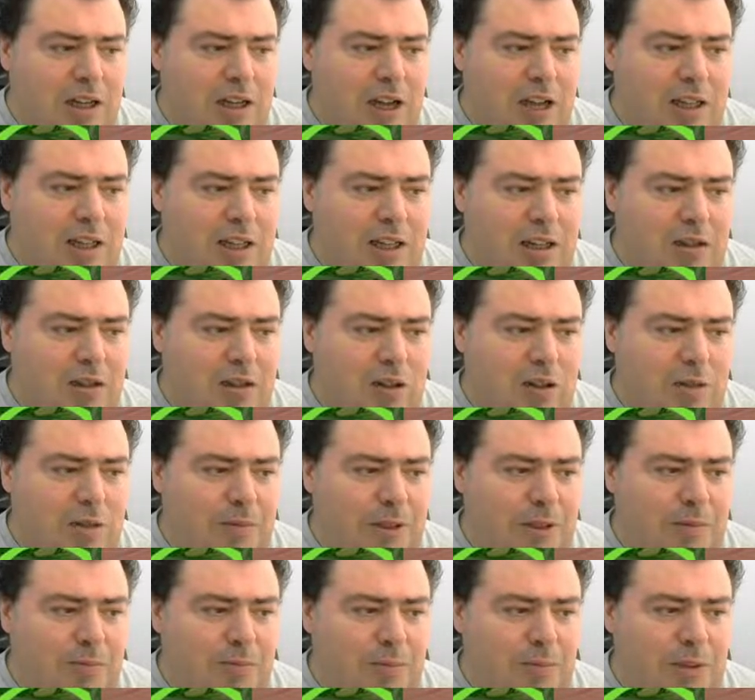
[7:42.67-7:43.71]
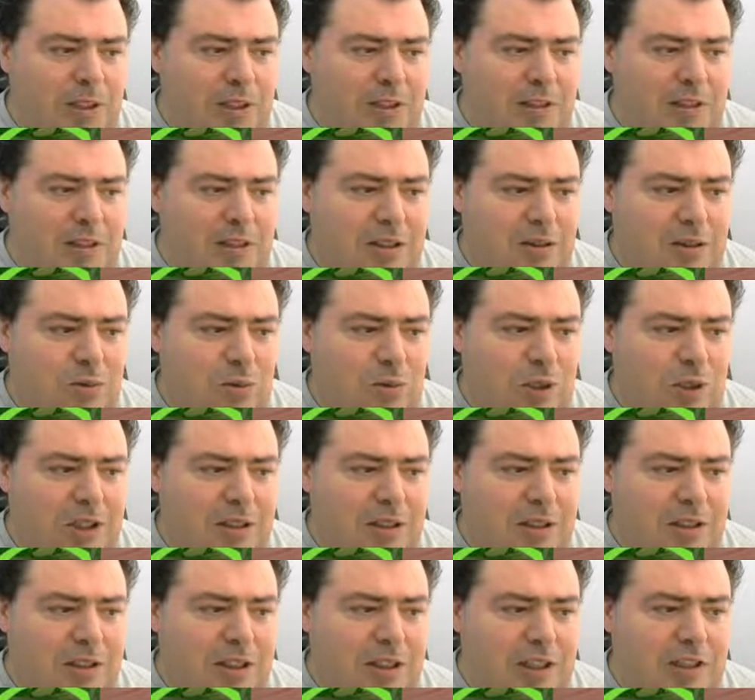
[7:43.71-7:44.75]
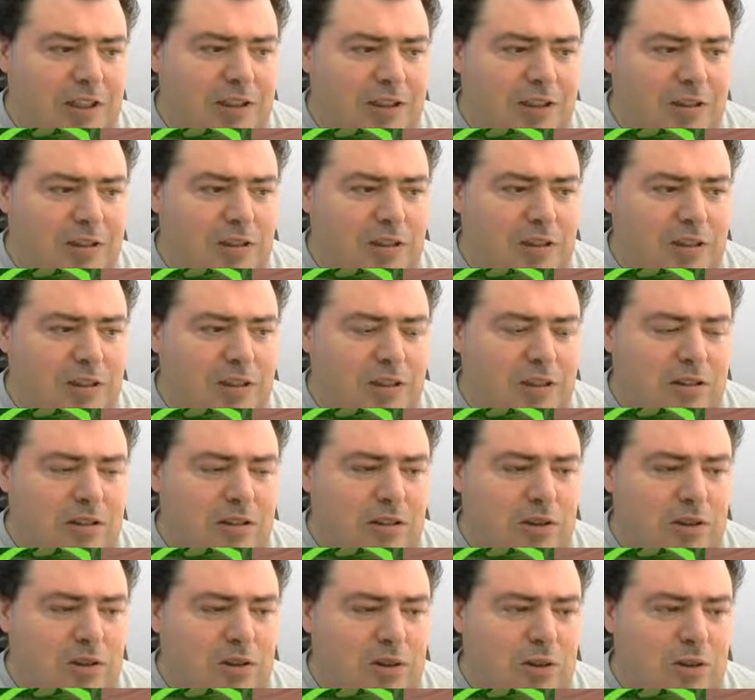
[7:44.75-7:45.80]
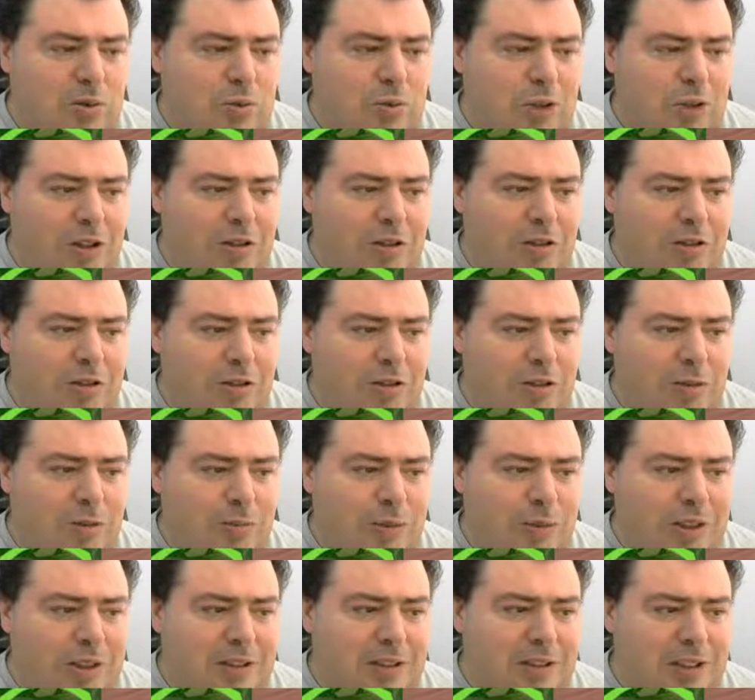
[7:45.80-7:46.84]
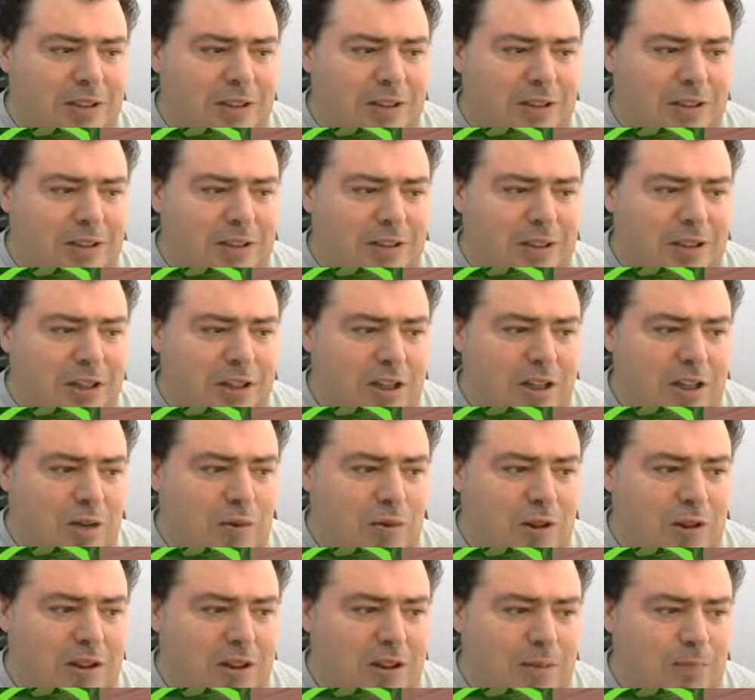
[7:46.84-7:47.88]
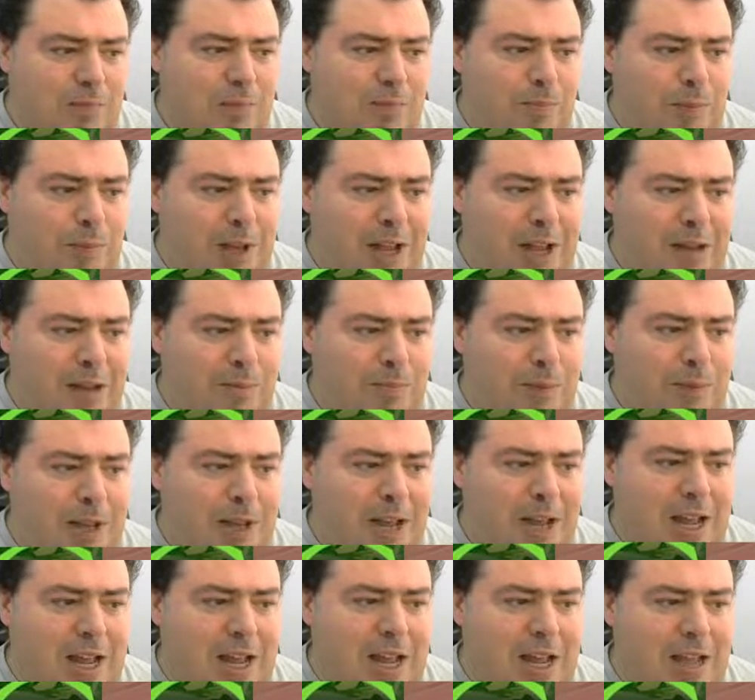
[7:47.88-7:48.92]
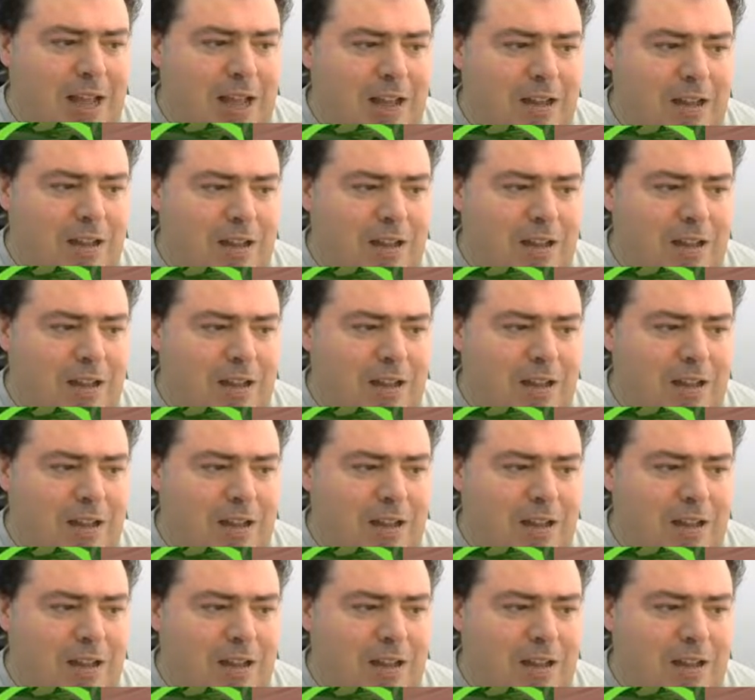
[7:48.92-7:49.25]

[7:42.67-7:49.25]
And then I go to my preset one, and you can choose whether to preset this with the backpack